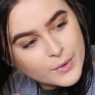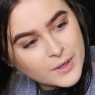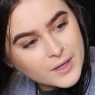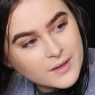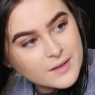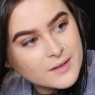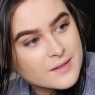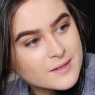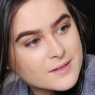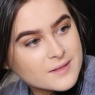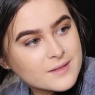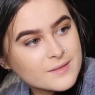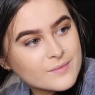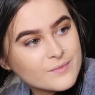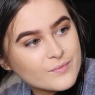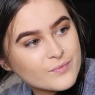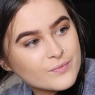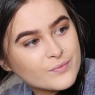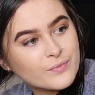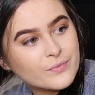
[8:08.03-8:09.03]
Because
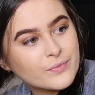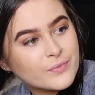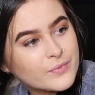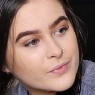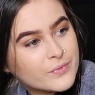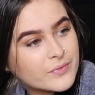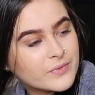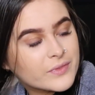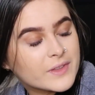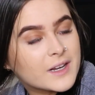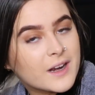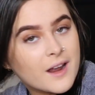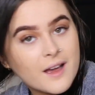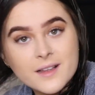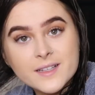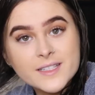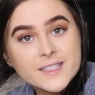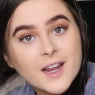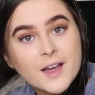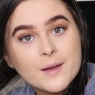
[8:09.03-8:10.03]
the
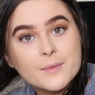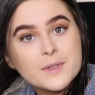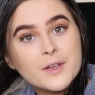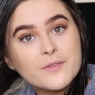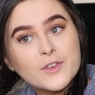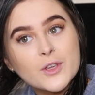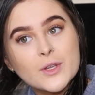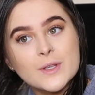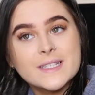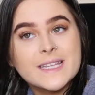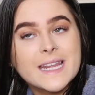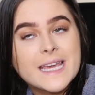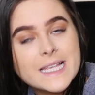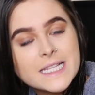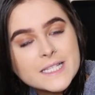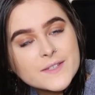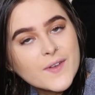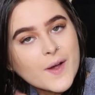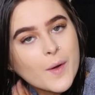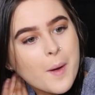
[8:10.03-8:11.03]
last times I've used it,
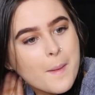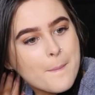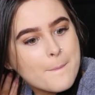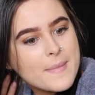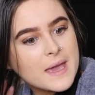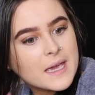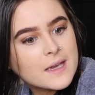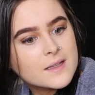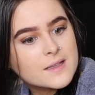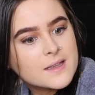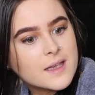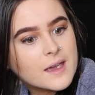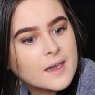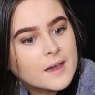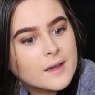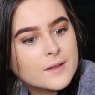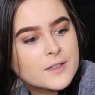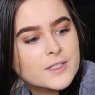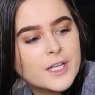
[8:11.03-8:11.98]
it's felt amazing.